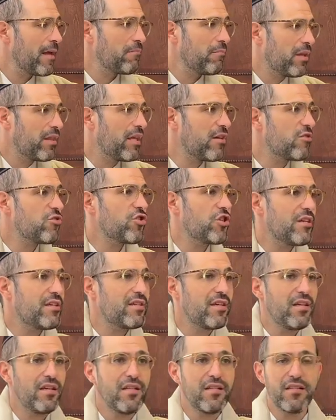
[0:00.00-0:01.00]
But then she
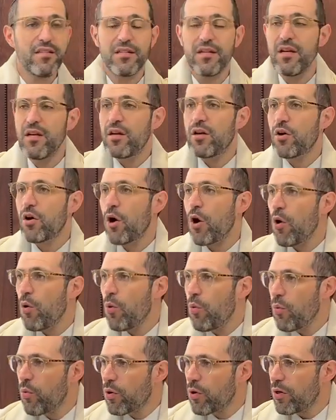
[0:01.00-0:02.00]
sees her
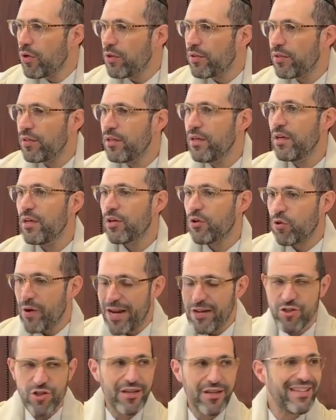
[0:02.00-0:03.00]
whole world
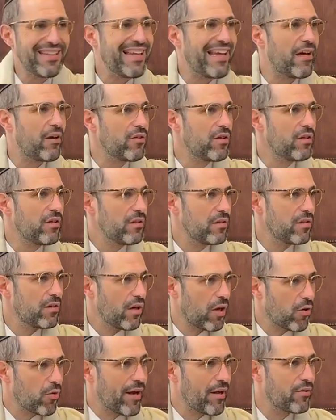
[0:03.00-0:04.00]
crashing down
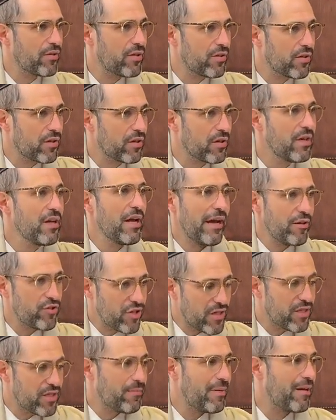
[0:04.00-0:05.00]
around her, and
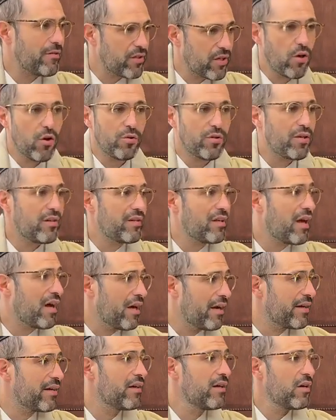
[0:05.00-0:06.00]
she's about to go to
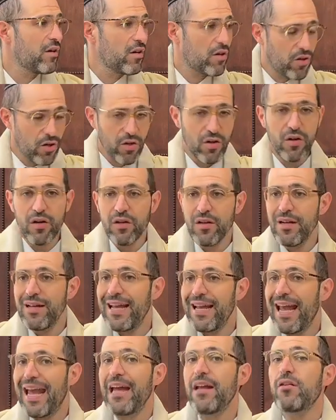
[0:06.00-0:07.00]
die. Her
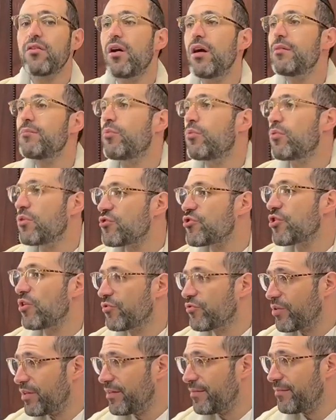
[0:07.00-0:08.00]
and her unborn
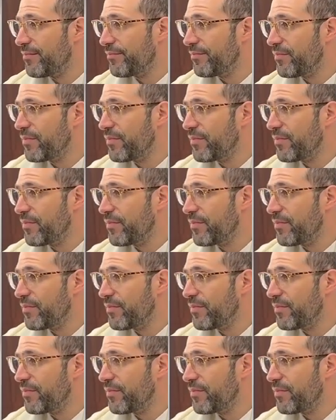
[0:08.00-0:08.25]
children.